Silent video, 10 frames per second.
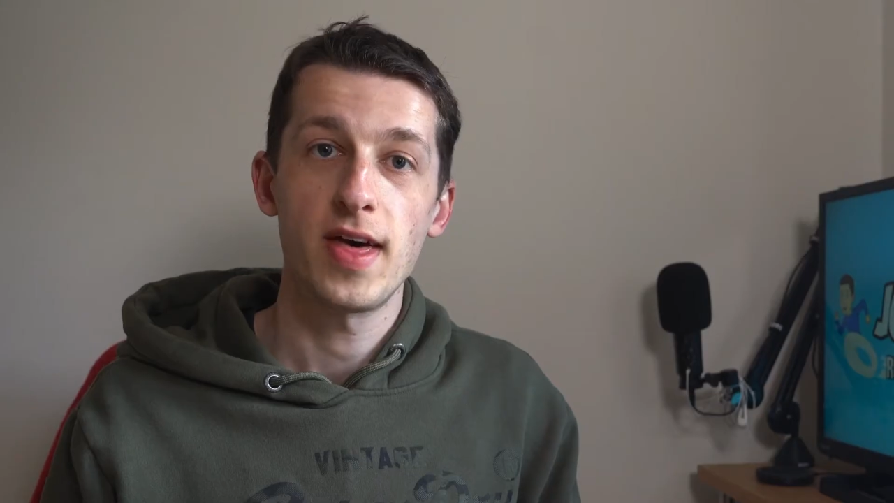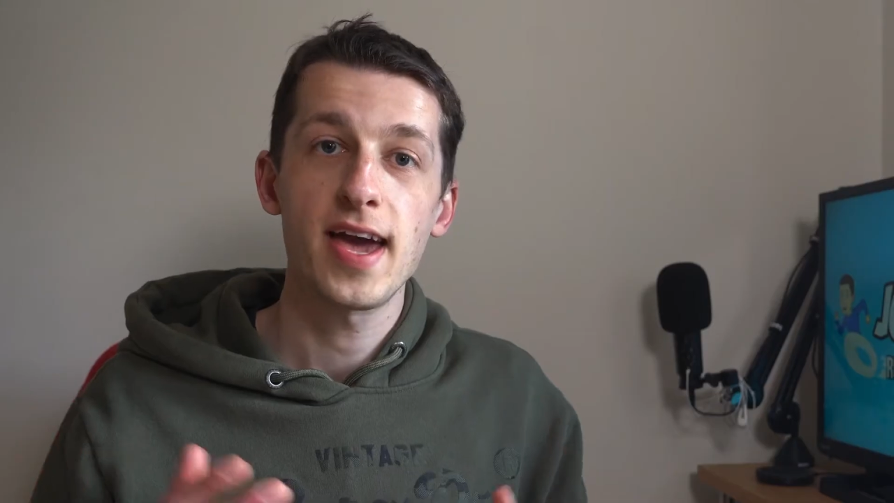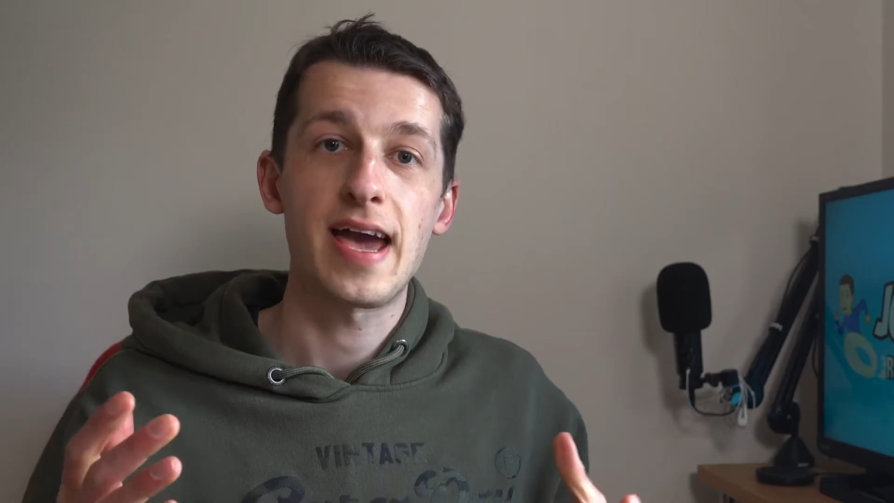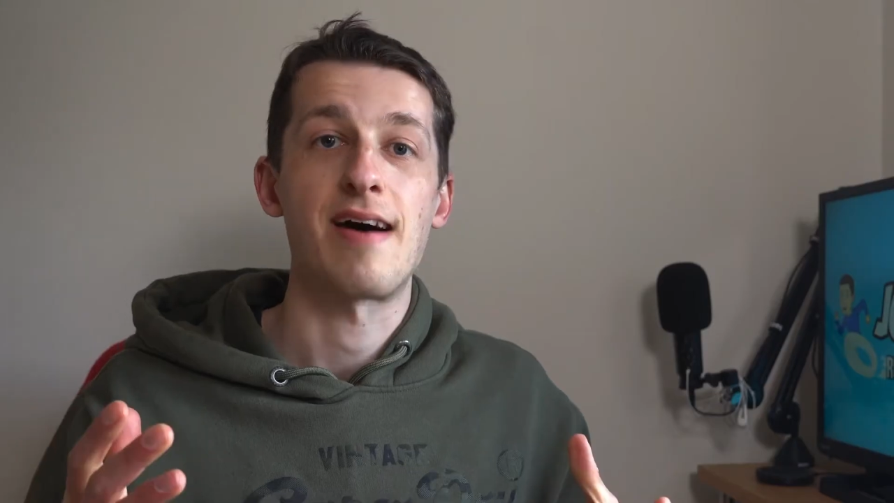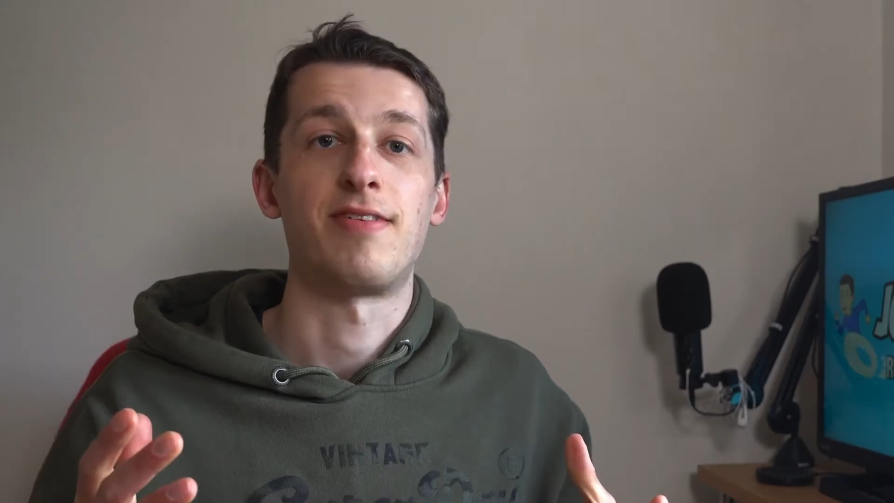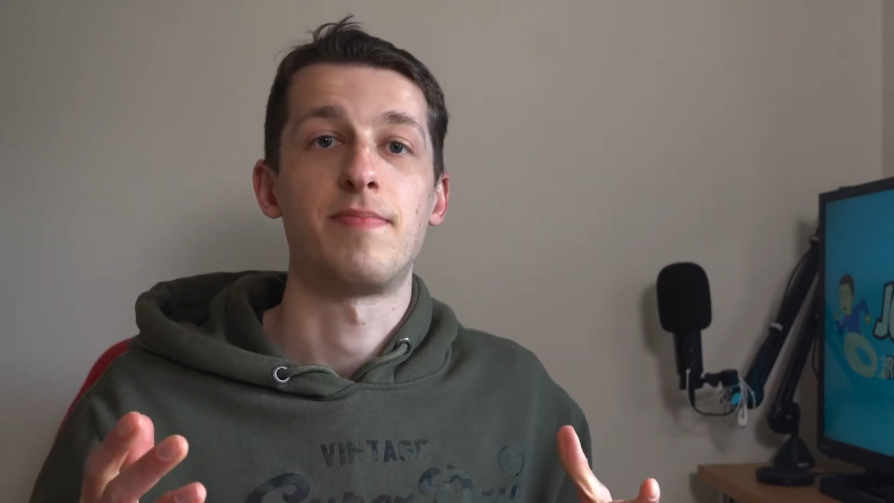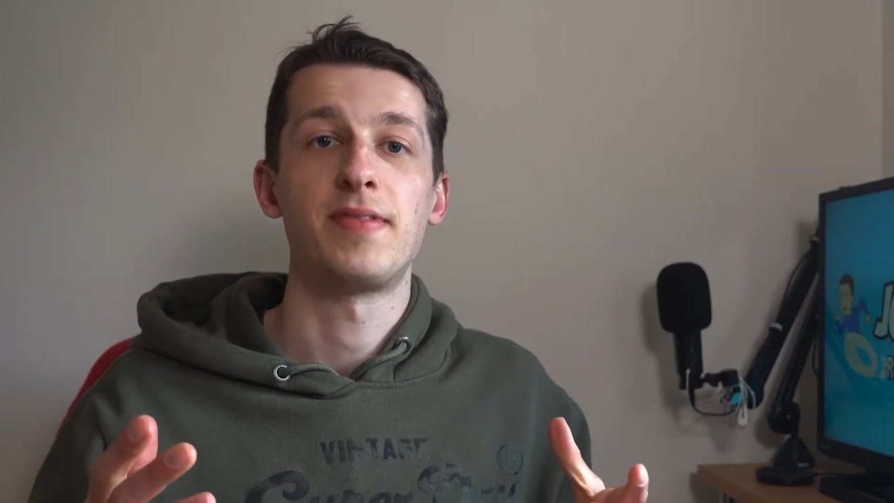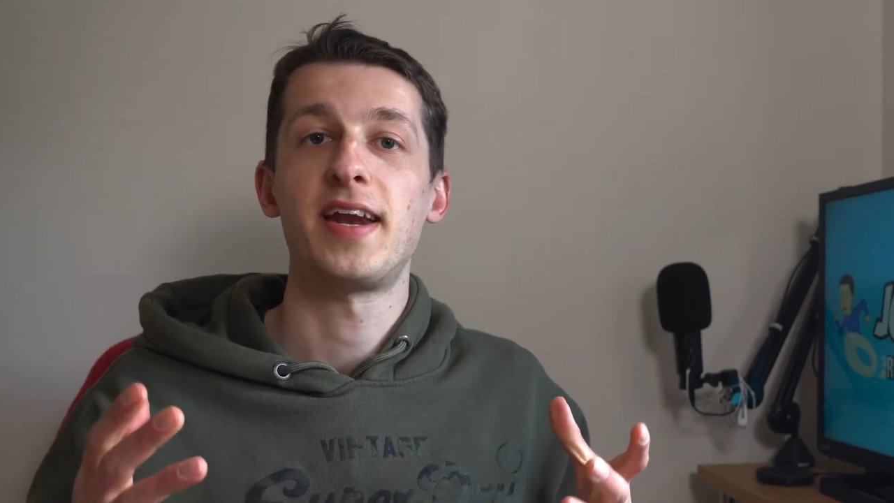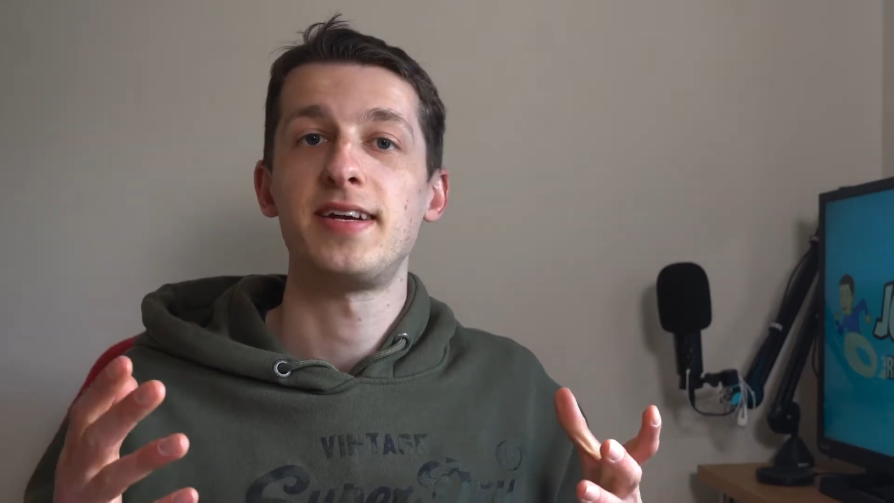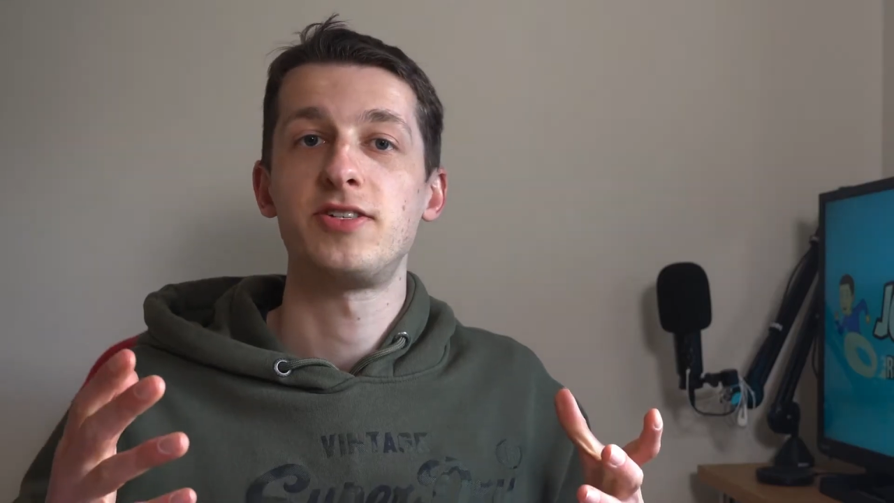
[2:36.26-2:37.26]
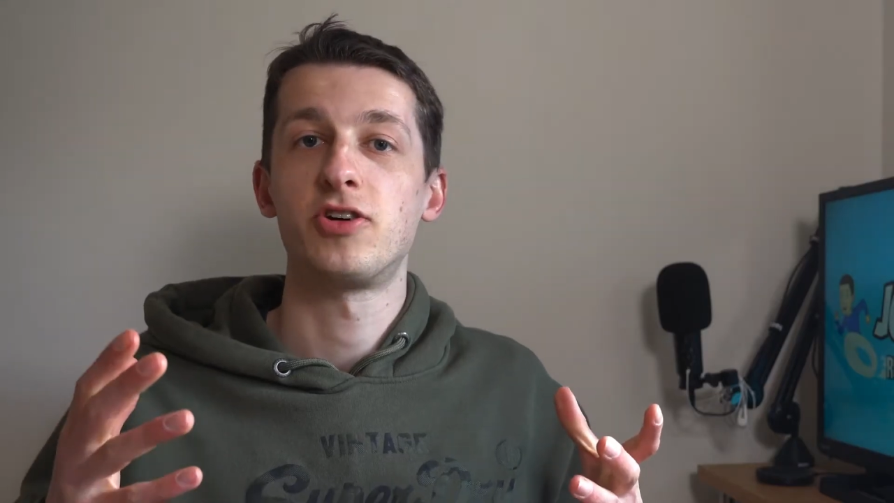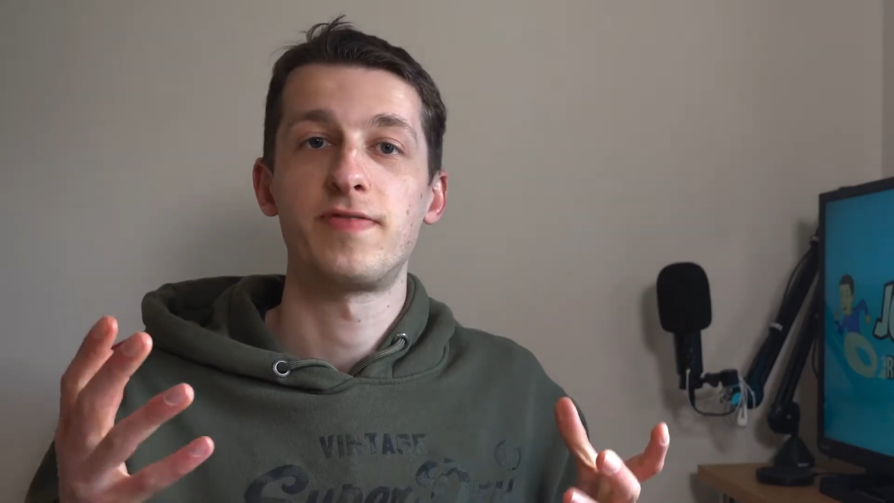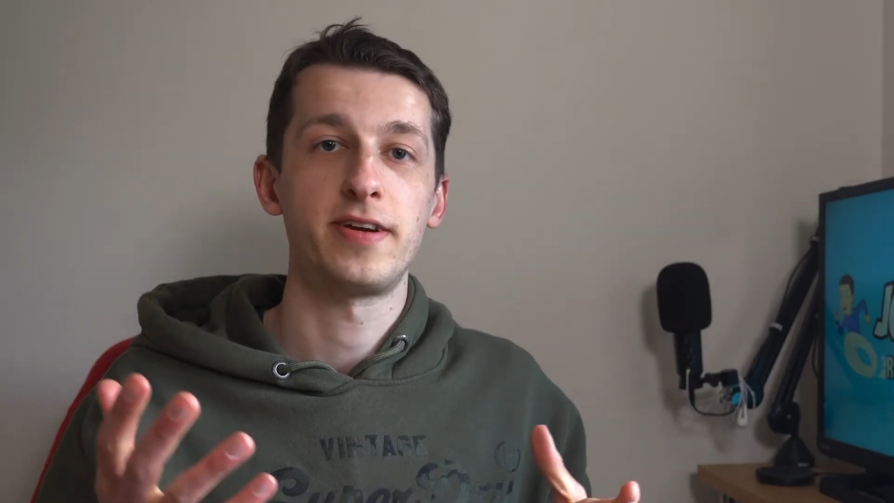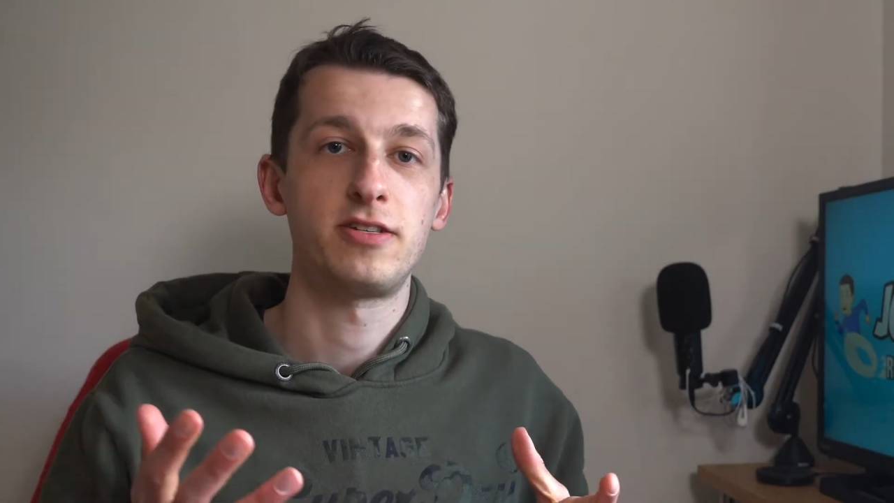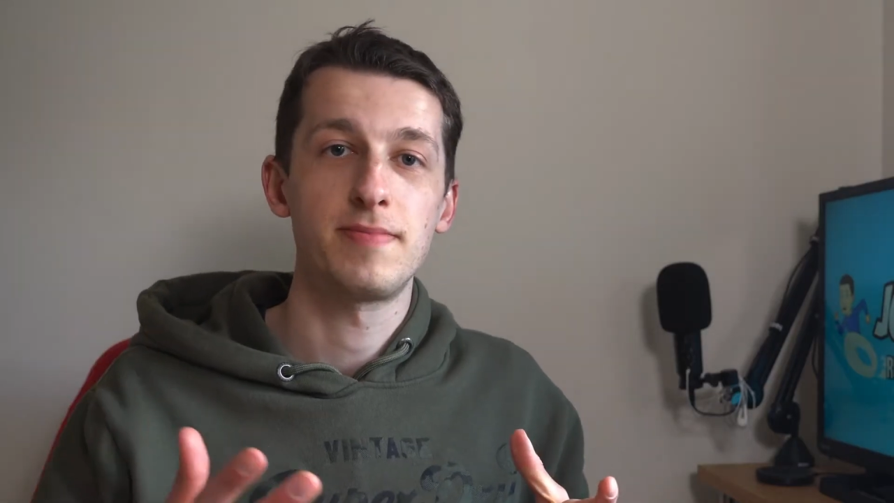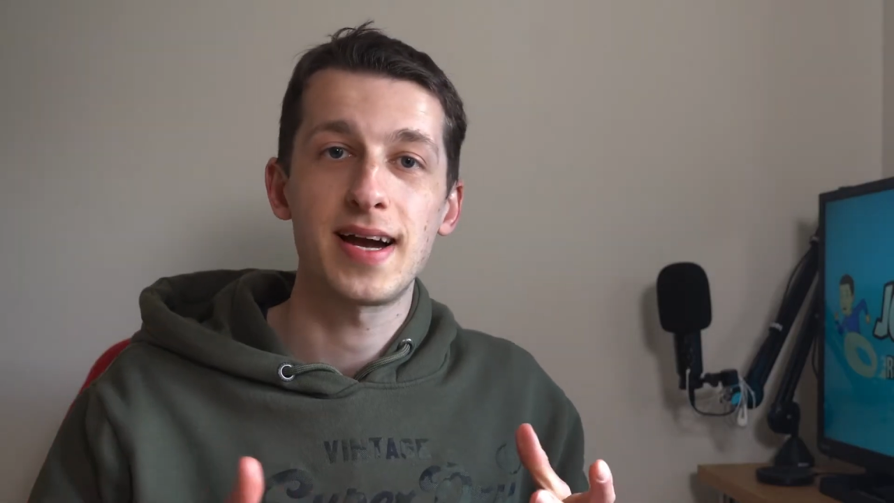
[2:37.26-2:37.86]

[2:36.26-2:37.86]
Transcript: There you have it. That is your Vo2